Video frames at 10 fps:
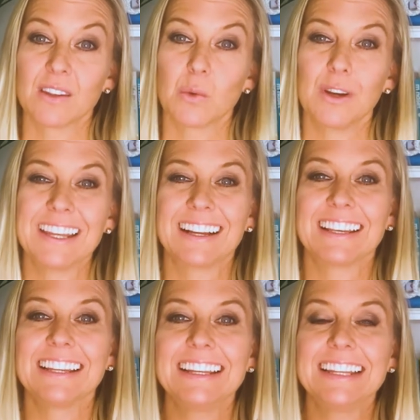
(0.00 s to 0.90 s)
Well, he
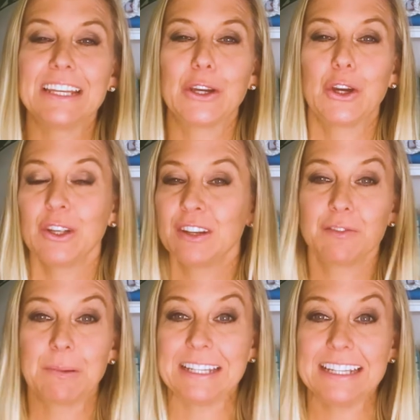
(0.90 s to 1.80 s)
clearly couldn't have
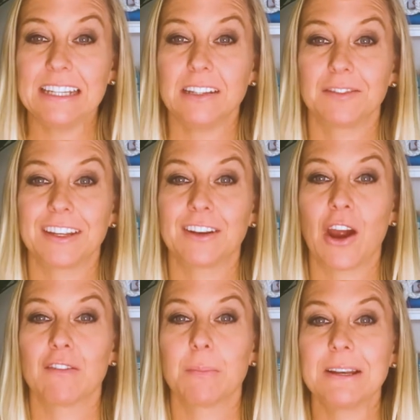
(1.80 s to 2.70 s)
believed in
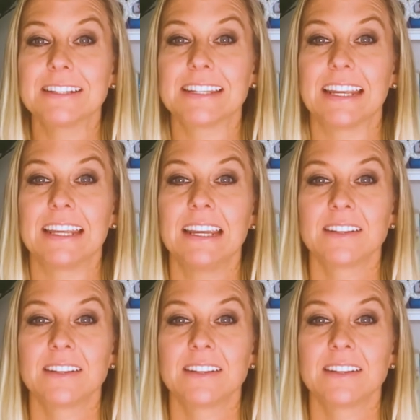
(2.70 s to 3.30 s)
her ability